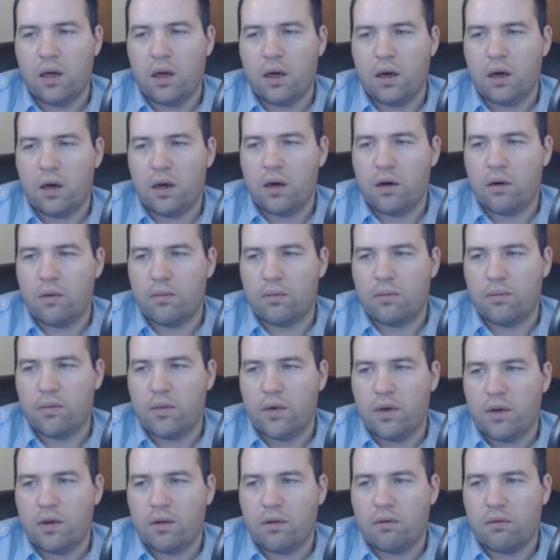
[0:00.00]

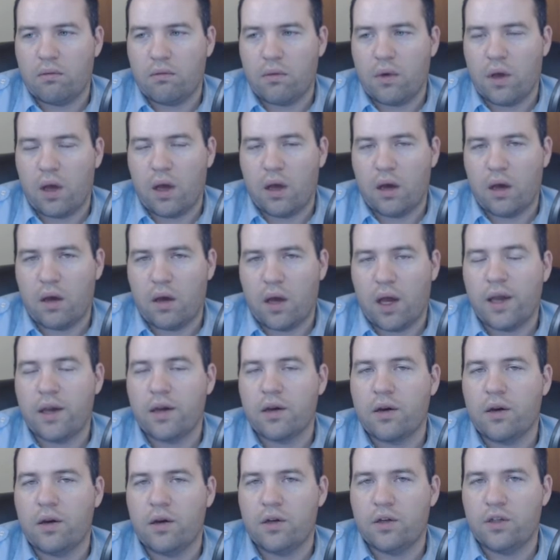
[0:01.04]
I
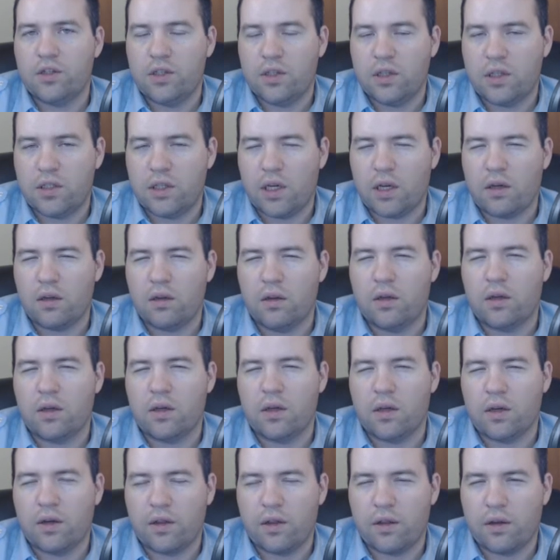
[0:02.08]
encourage you to take a look
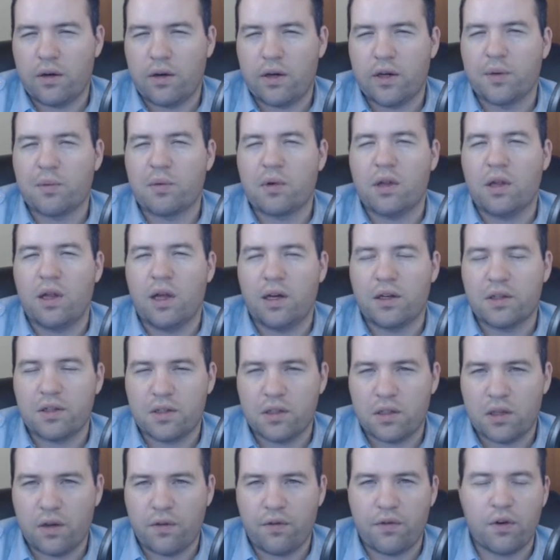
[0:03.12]
at Ethereum
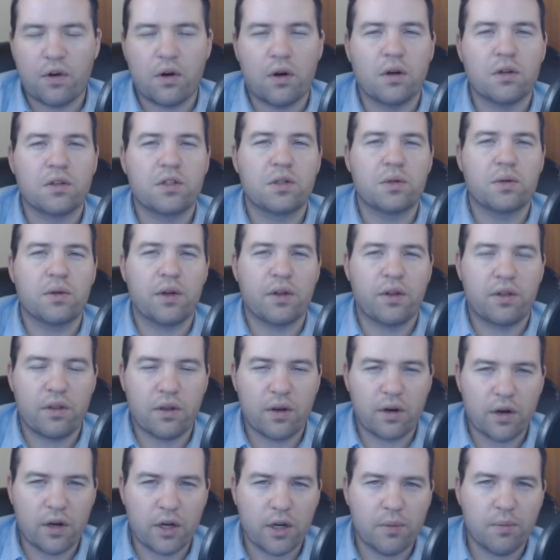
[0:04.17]
Classic if you're also in
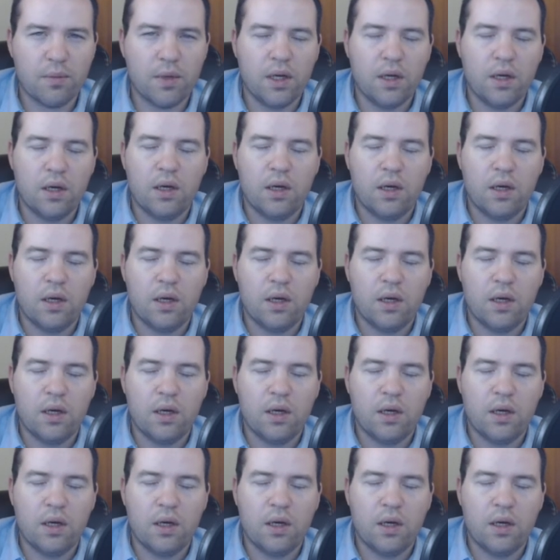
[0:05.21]
Ethereum.